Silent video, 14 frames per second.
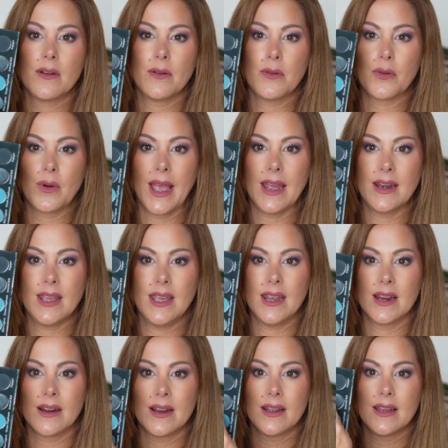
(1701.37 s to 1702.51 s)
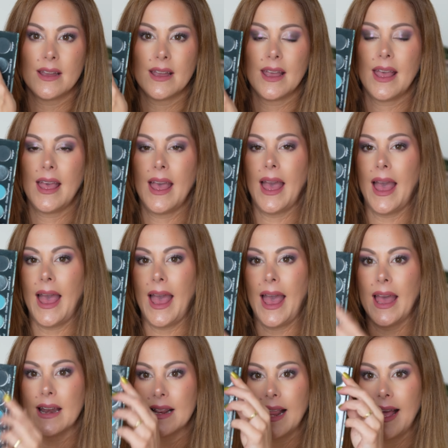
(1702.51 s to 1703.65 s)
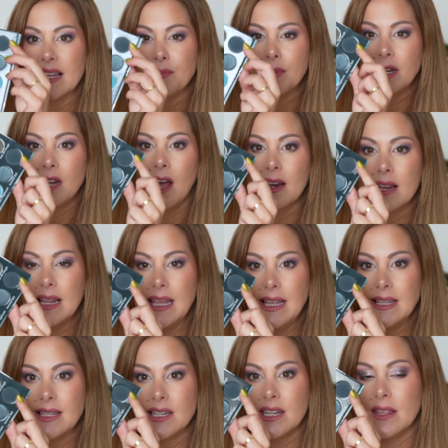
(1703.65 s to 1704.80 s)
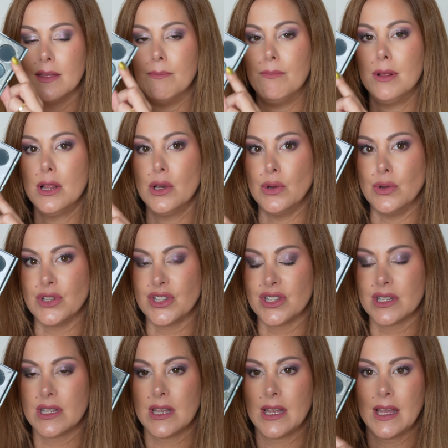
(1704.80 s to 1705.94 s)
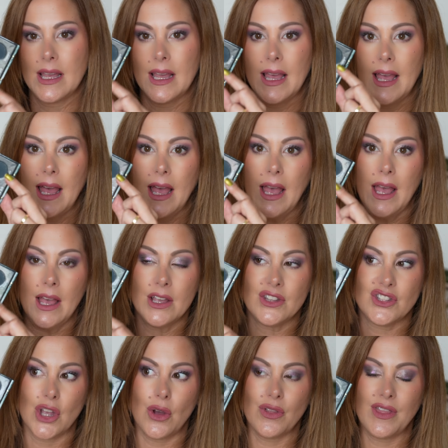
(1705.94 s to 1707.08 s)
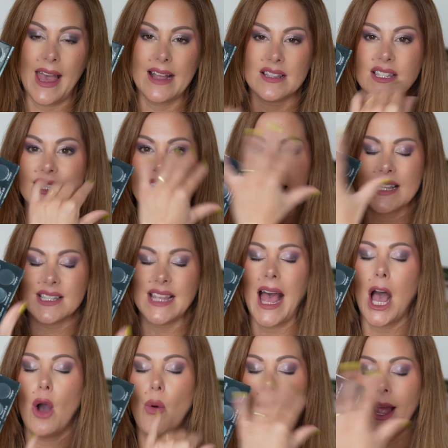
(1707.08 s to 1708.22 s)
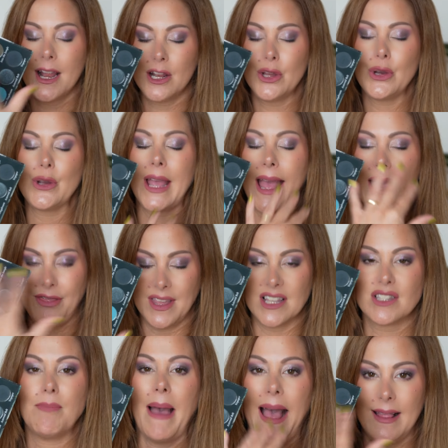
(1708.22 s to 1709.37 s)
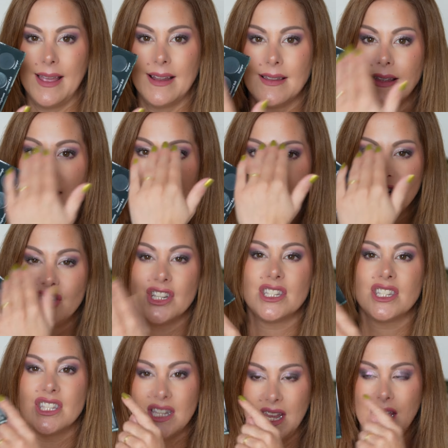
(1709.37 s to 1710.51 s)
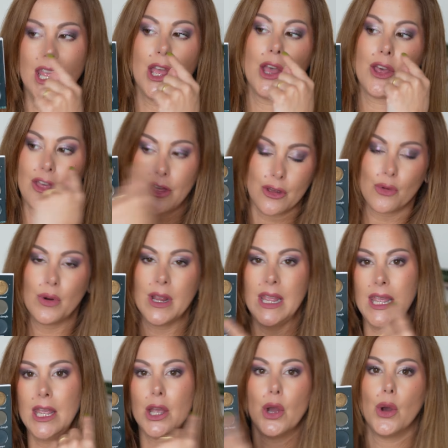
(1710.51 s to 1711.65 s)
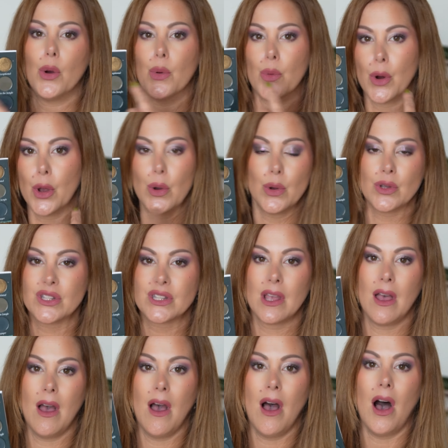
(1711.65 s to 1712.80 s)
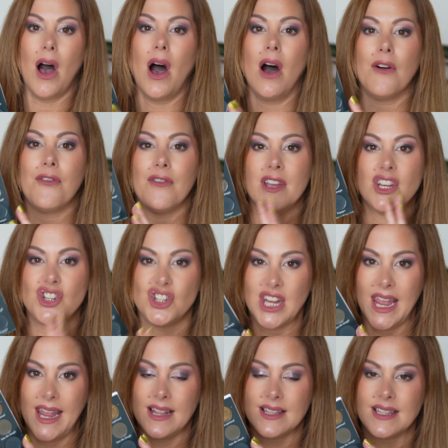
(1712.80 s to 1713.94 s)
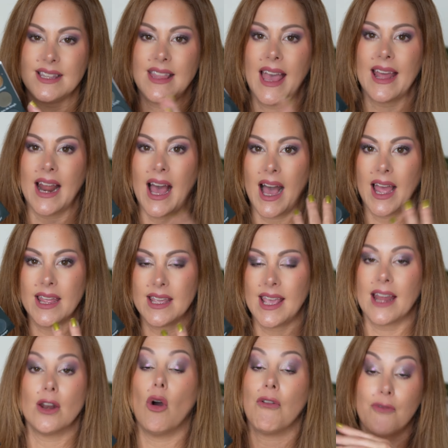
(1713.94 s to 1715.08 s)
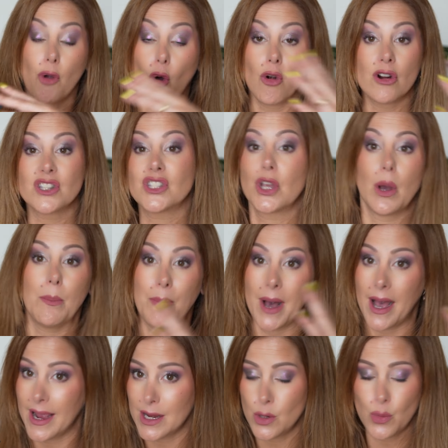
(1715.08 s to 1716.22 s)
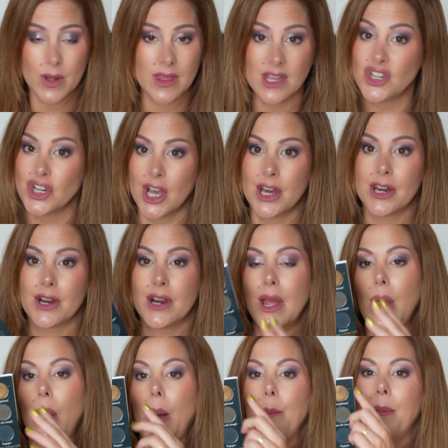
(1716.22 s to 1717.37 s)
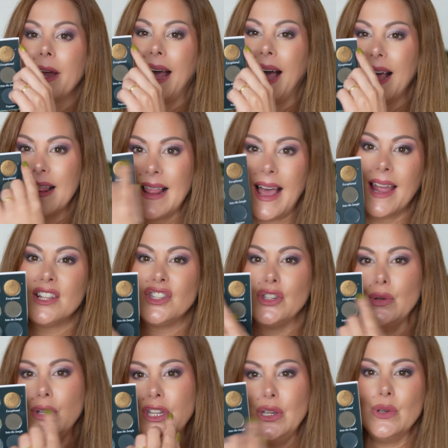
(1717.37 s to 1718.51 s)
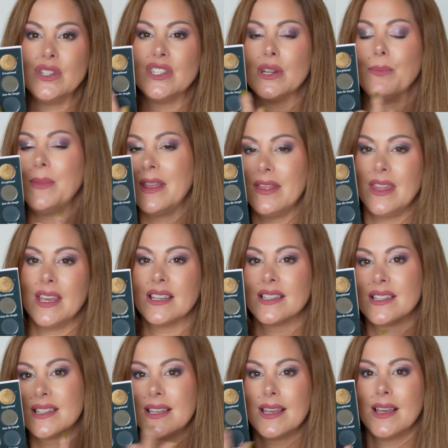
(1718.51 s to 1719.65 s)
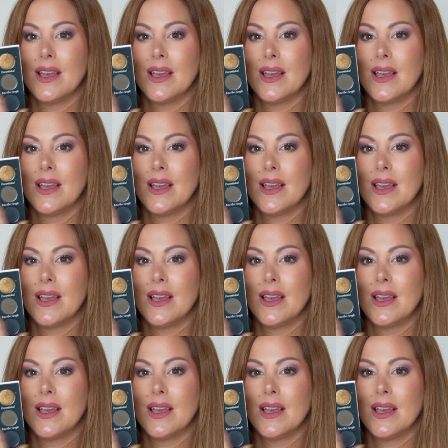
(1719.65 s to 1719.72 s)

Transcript: right here, and last but not least the blues. So that's how I look at this palette. I just see 3 rows of shades that I can of course combine with each other, but I like to use them in this